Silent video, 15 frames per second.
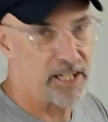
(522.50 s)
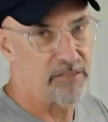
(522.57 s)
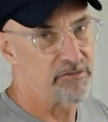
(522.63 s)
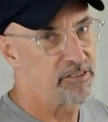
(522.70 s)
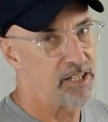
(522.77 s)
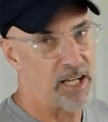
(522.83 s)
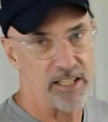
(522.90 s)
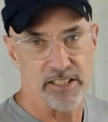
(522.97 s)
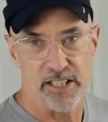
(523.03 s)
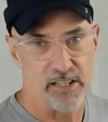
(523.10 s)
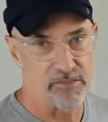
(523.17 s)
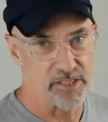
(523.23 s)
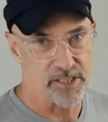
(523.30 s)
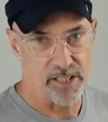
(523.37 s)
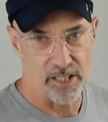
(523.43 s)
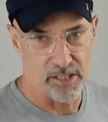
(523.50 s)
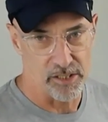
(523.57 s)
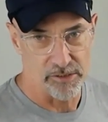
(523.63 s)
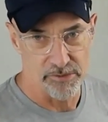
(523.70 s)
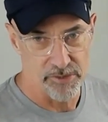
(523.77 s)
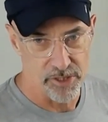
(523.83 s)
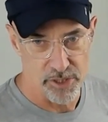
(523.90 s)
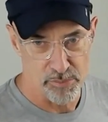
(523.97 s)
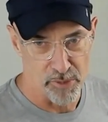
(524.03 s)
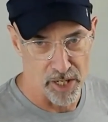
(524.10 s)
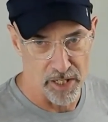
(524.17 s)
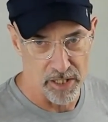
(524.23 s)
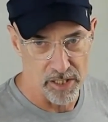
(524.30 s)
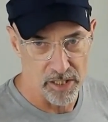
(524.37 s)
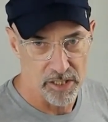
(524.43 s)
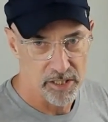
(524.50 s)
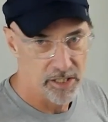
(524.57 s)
have got to have a title for this model.